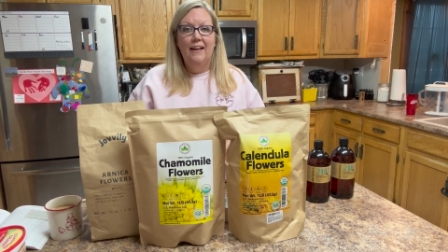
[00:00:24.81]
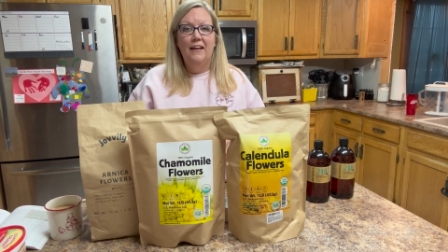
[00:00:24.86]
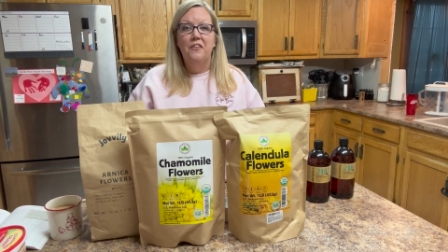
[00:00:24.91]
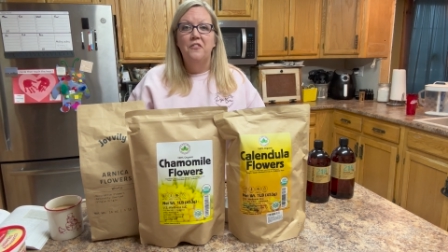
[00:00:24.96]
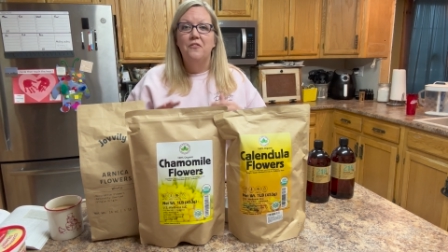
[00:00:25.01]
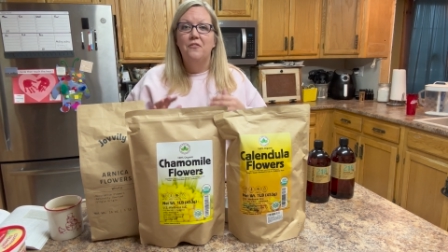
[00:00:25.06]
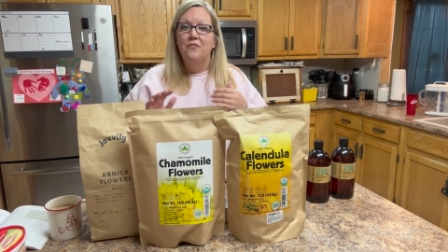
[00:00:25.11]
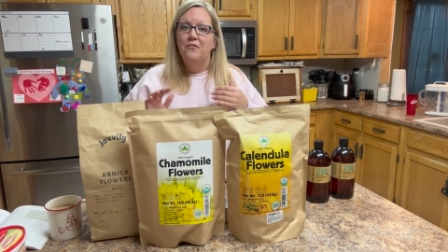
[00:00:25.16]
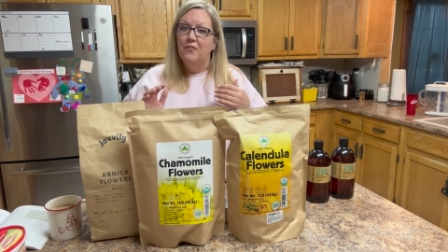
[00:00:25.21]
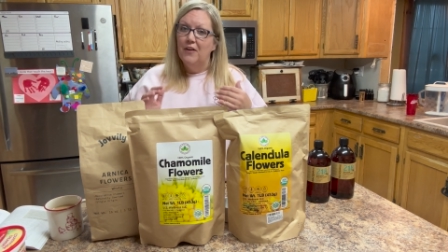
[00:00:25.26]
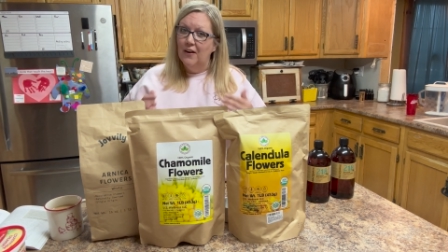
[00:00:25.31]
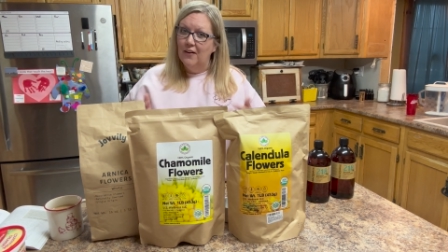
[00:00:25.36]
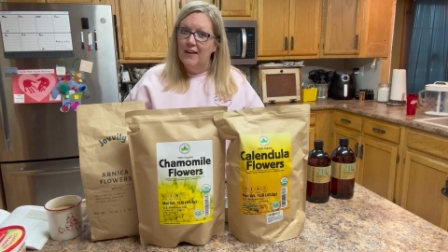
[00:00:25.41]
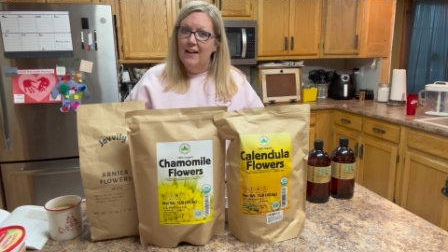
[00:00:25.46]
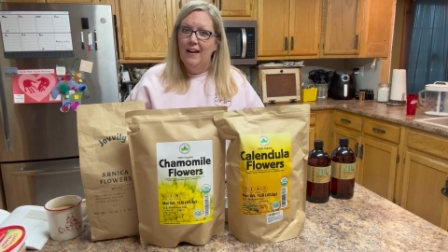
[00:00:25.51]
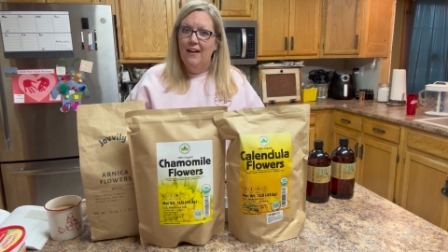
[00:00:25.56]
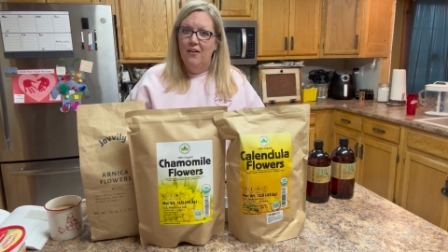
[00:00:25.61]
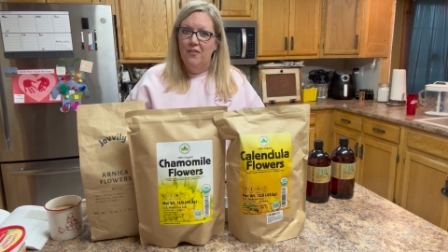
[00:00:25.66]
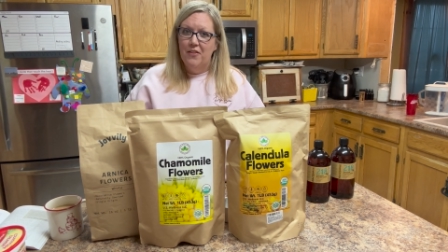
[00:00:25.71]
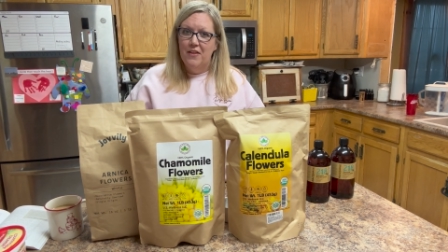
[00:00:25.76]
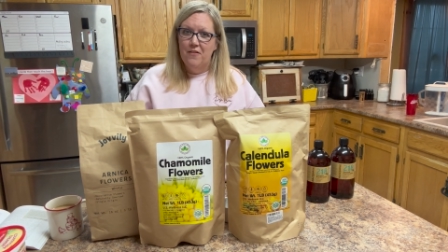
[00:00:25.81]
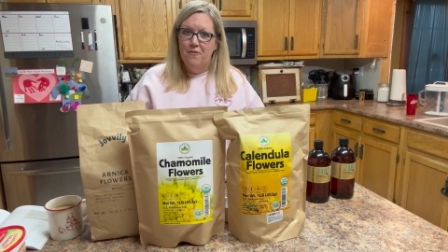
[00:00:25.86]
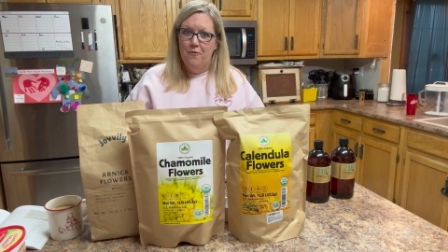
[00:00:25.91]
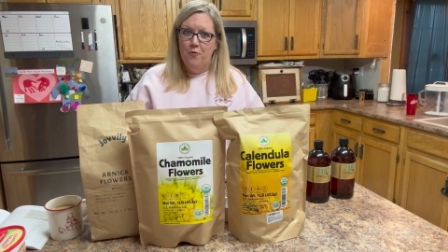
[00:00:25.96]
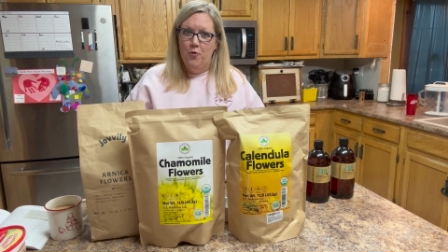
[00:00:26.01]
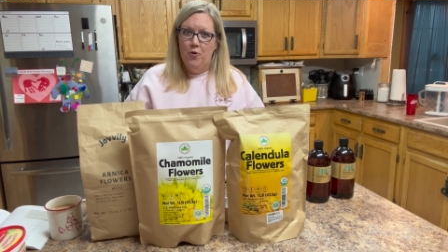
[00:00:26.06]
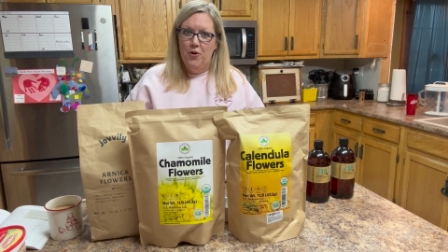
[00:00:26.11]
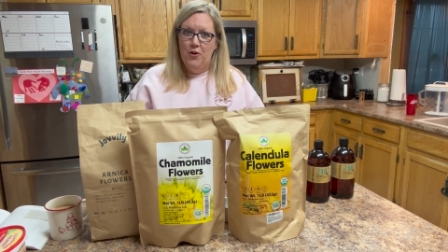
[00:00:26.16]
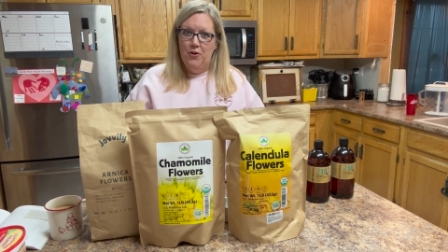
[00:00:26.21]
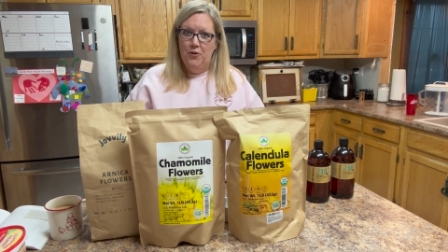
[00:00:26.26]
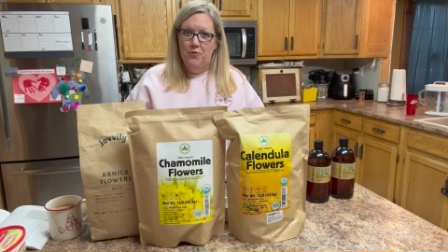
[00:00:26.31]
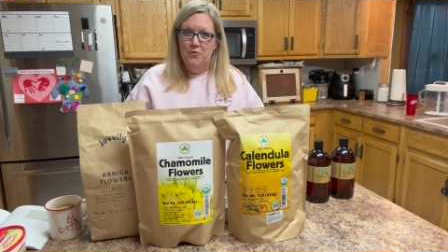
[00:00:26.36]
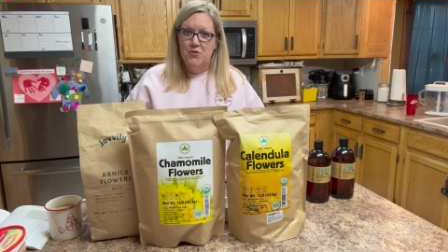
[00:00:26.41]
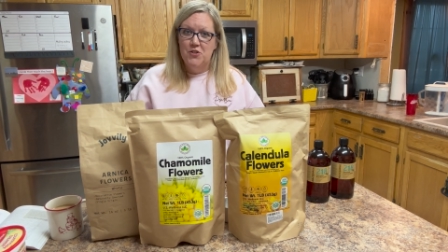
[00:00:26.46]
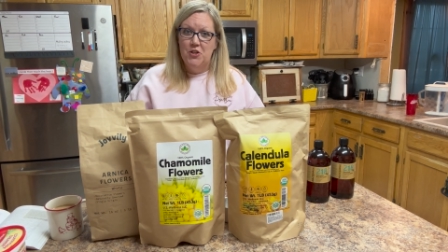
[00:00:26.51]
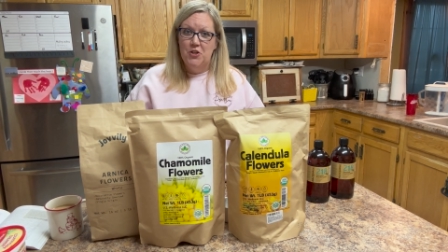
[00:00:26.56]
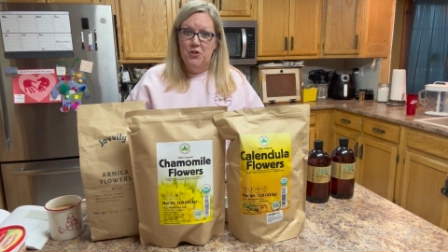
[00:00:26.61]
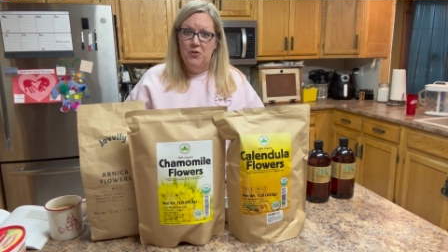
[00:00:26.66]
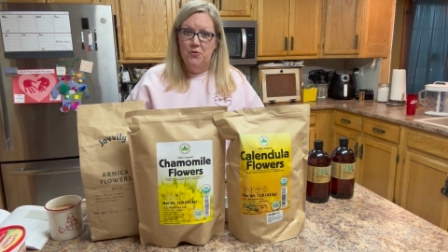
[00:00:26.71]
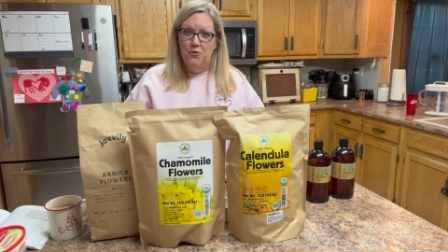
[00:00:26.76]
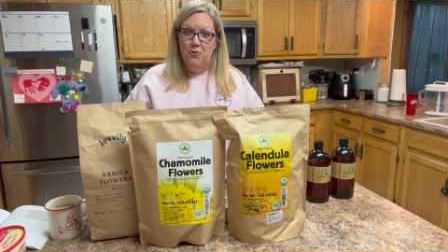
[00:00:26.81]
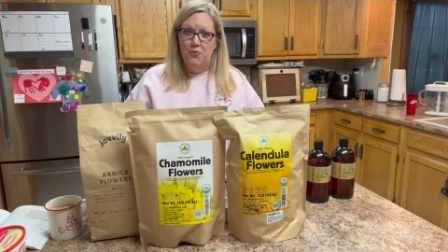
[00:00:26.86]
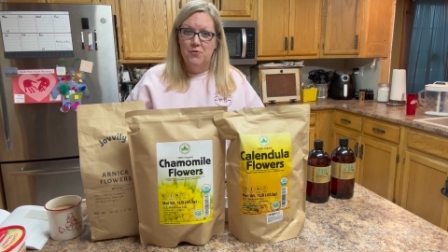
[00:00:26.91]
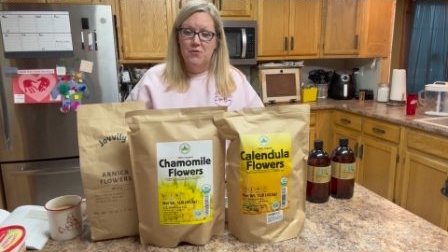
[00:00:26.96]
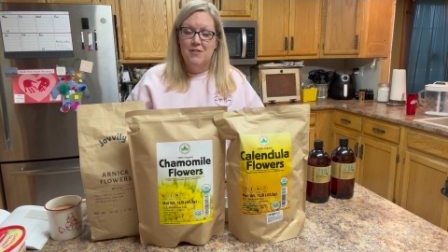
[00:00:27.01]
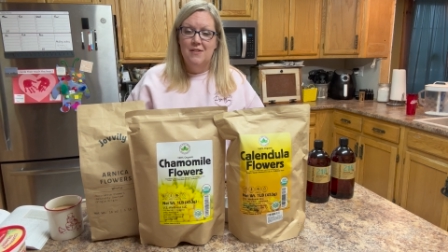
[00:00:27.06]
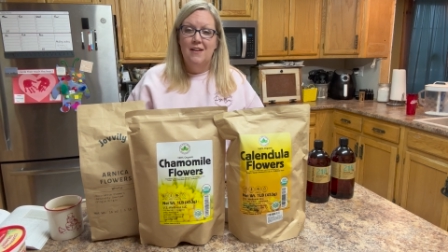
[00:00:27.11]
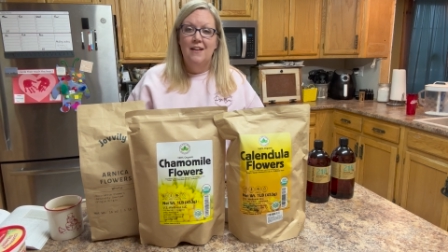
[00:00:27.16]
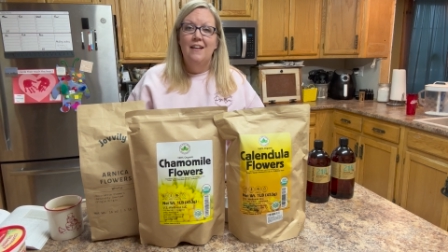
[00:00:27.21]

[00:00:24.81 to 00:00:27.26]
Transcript: and very healthy for you to use,